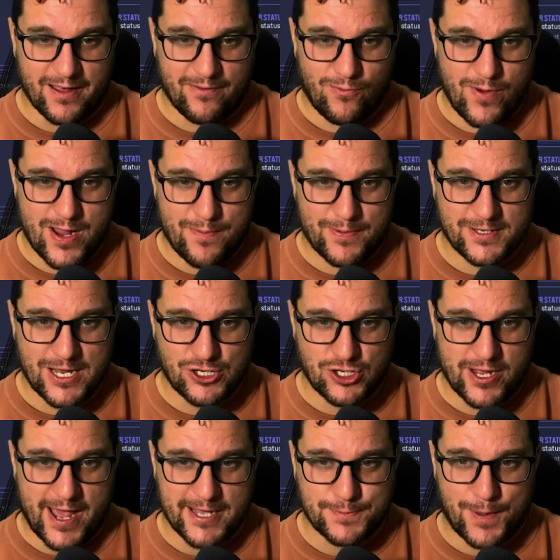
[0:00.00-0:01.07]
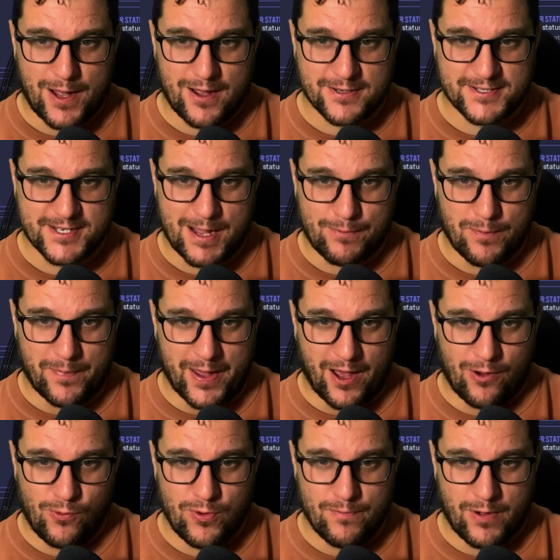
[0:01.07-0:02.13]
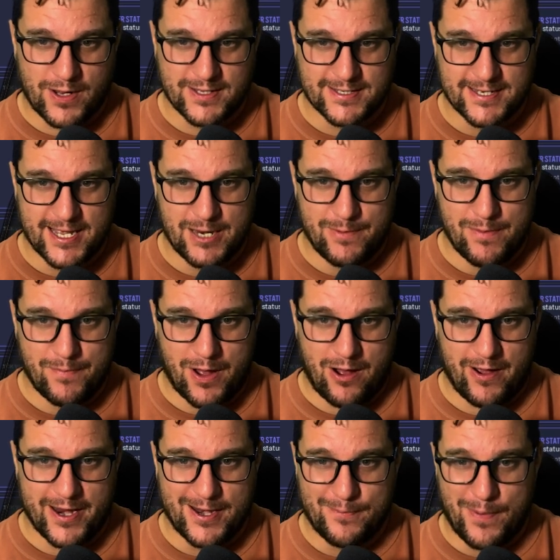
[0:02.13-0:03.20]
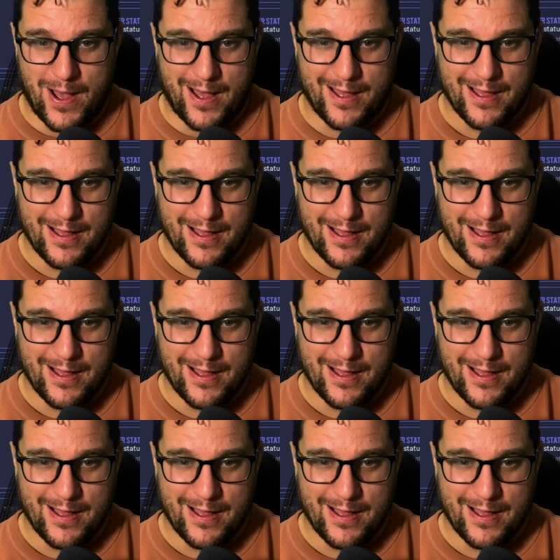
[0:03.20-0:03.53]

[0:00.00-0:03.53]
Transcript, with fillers: If we could potentially get his passing up a bit, I wouldn't mind sitting him in behind, but